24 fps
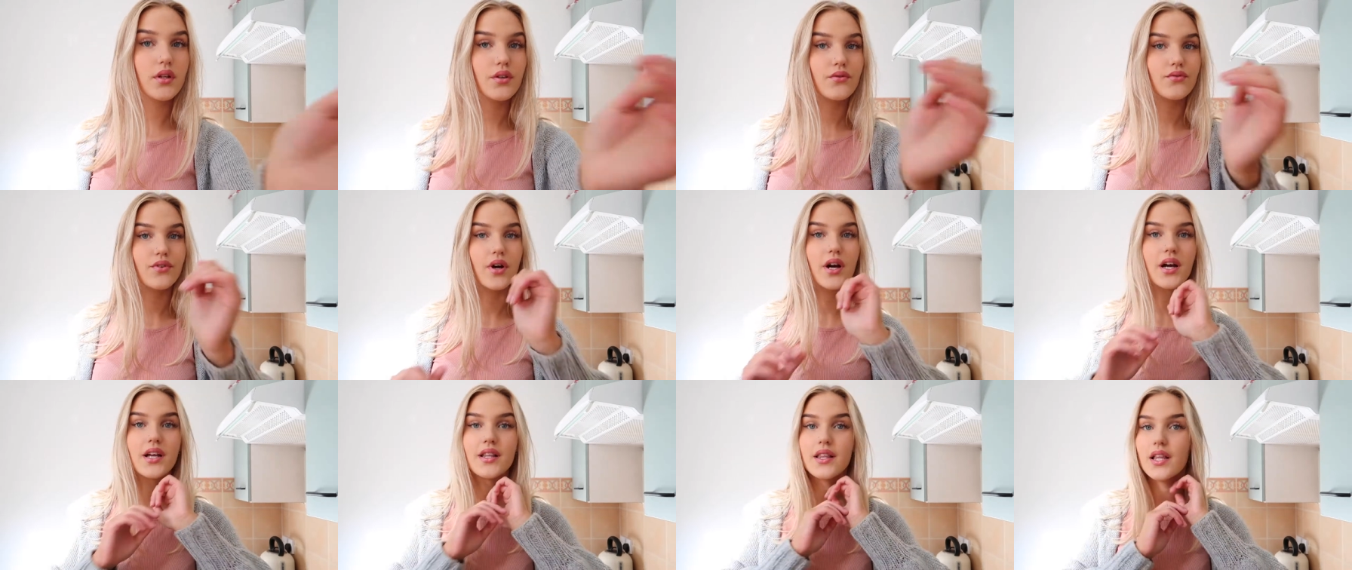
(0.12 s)

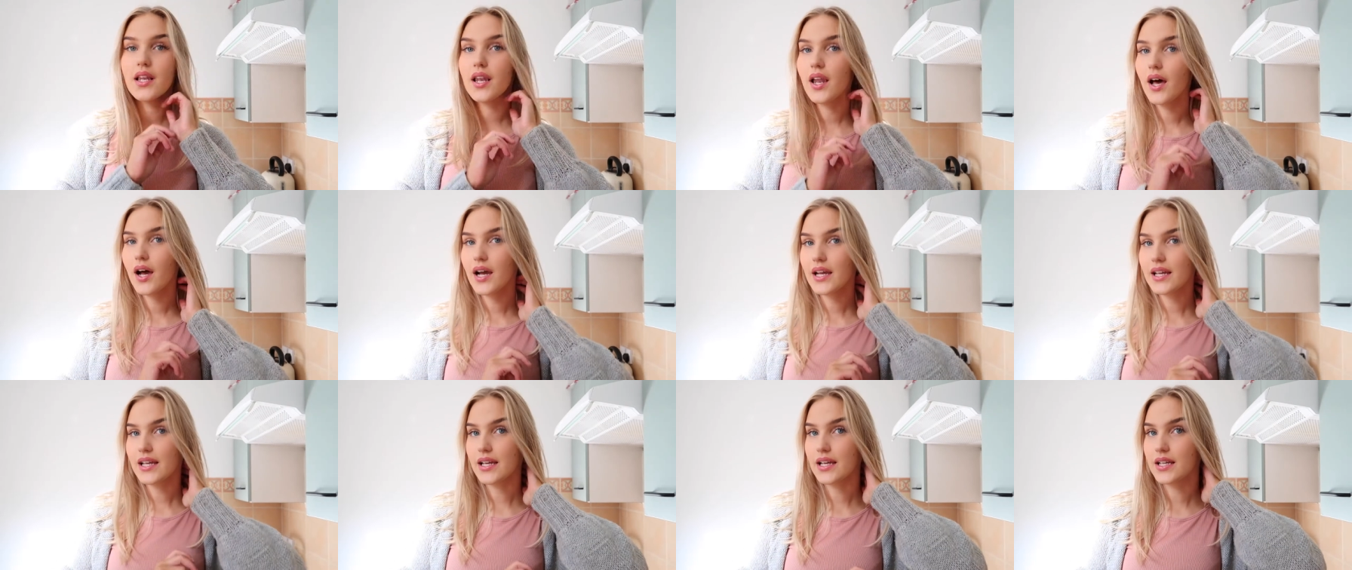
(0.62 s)
Right, the
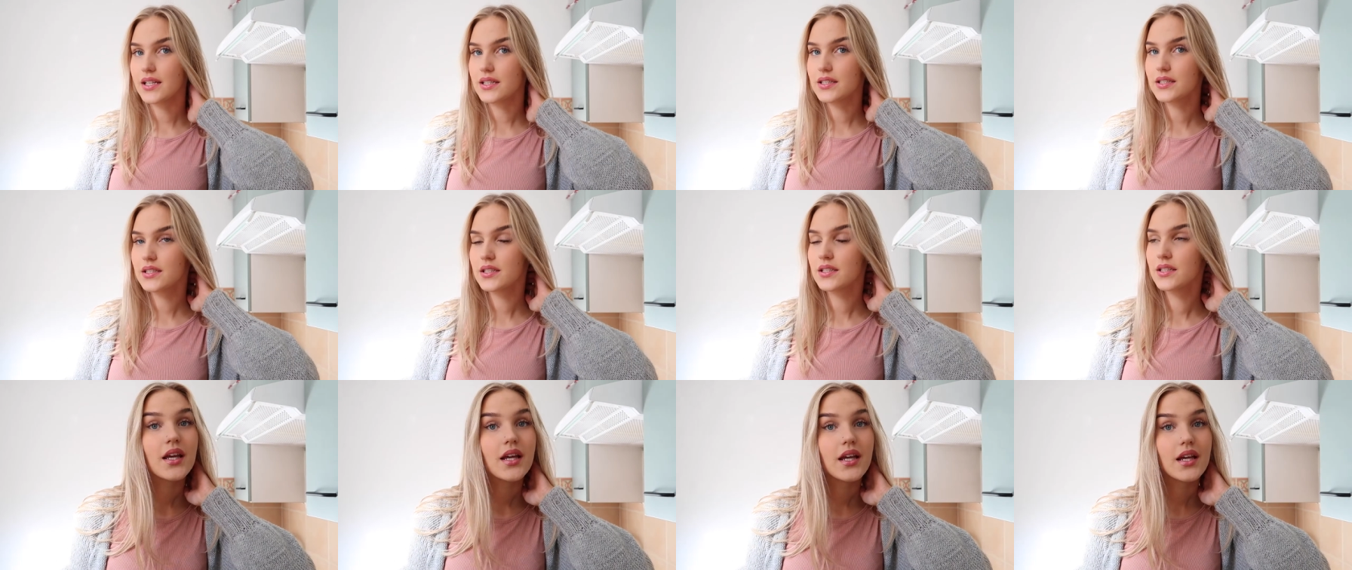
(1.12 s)

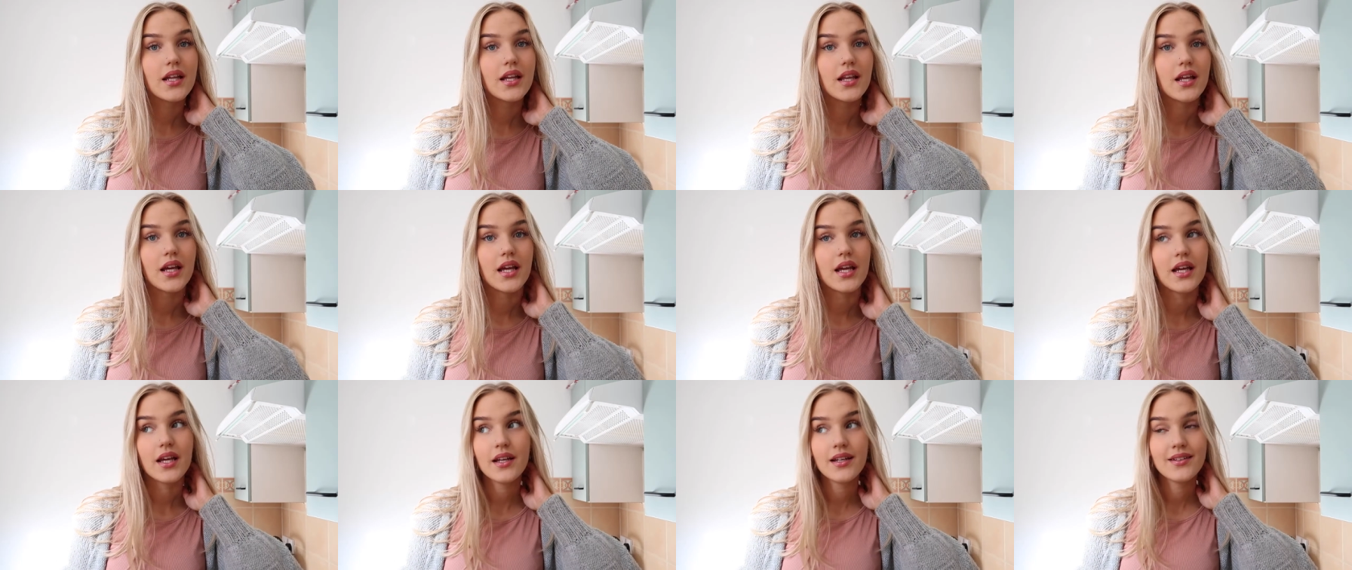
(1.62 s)
lighting in
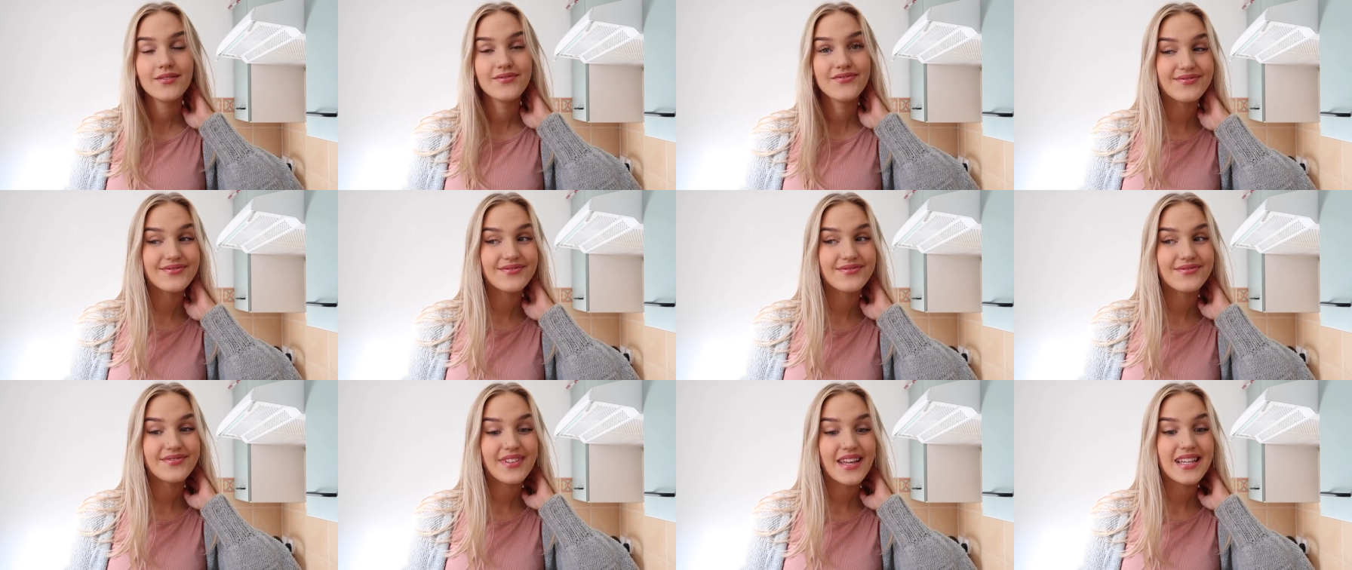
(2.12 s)
here
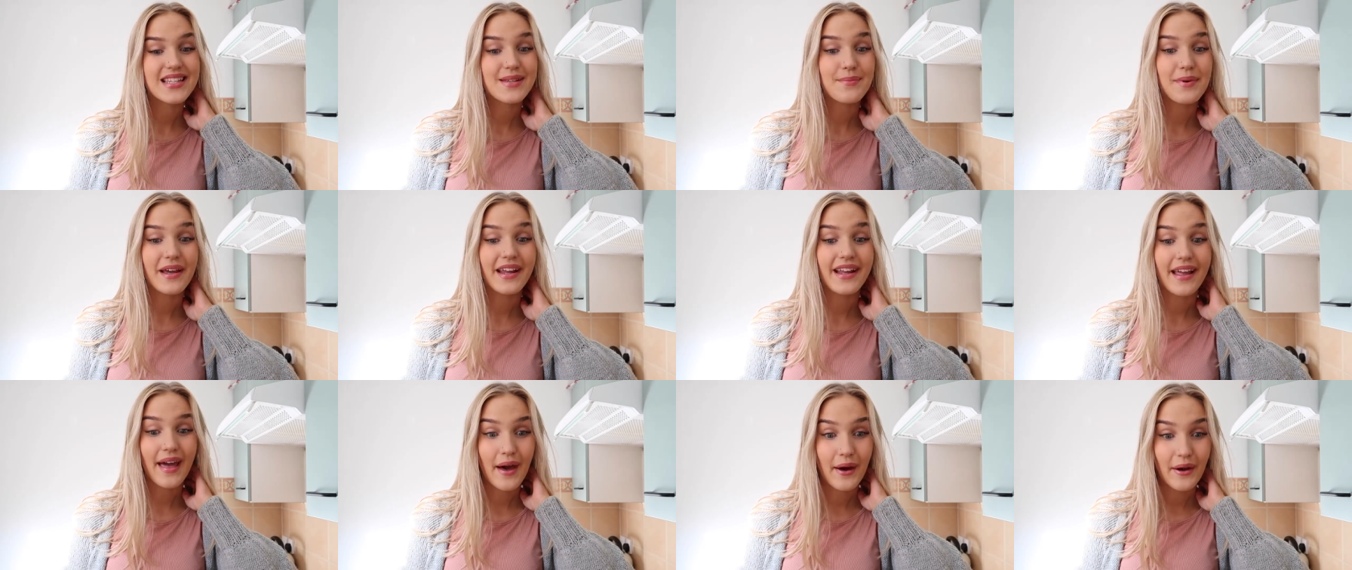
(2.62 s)
is a
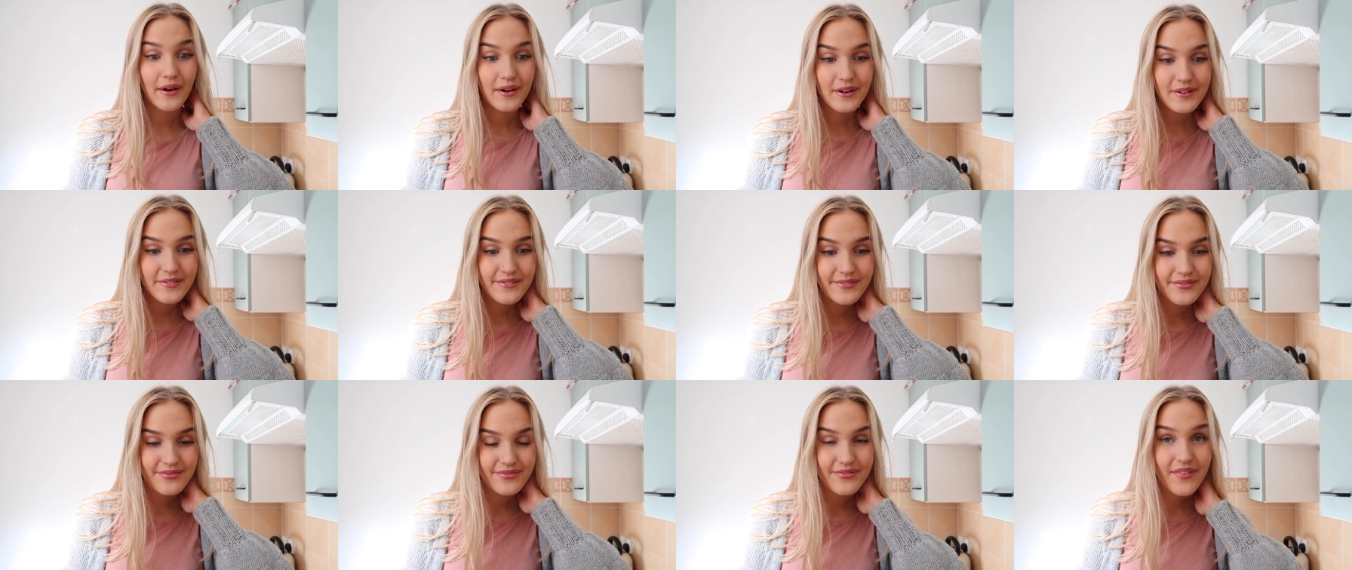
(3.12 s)
bit
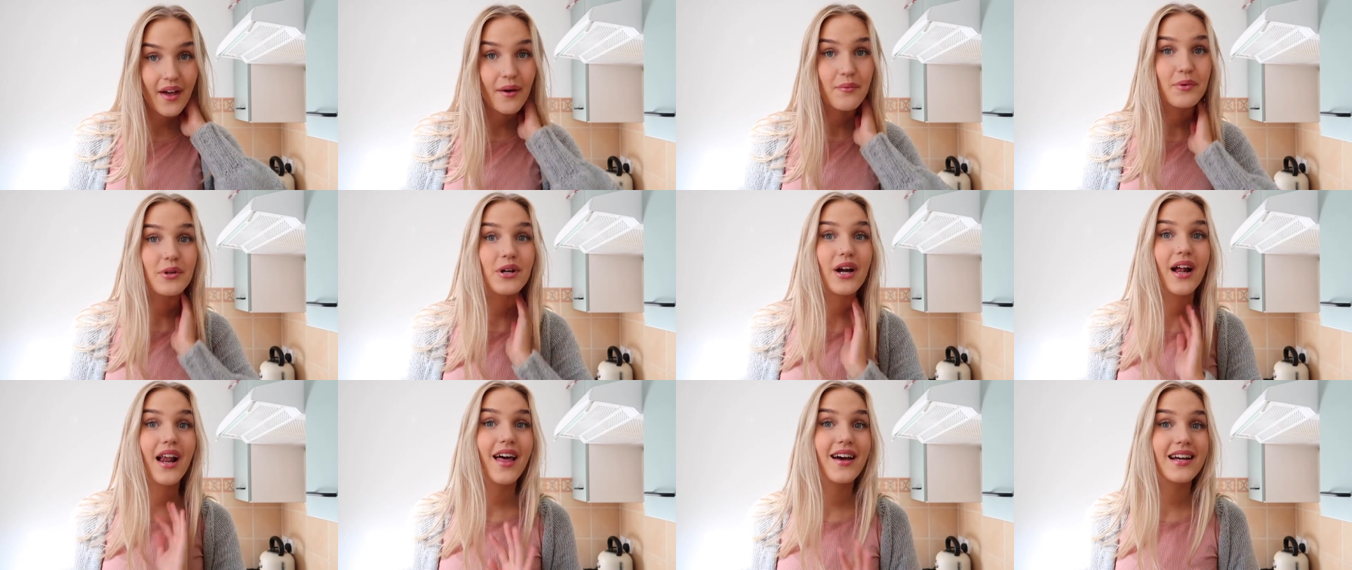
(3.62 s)
ghetto. I'm
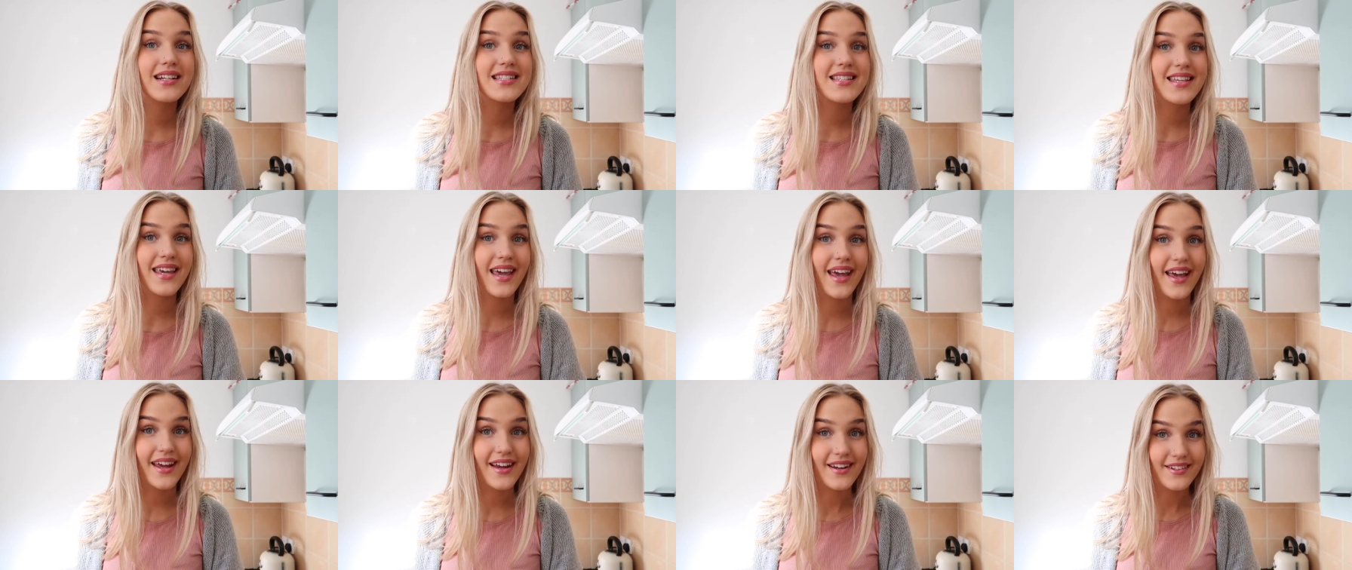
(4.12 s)
not gonna lie
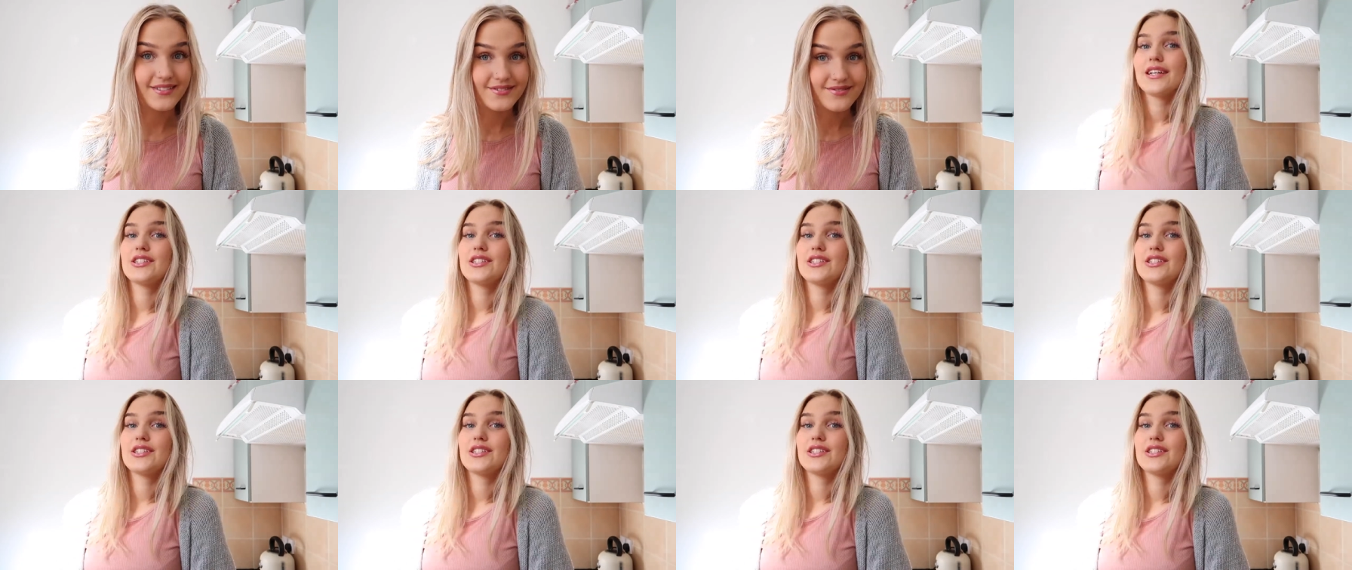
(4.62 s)
to you.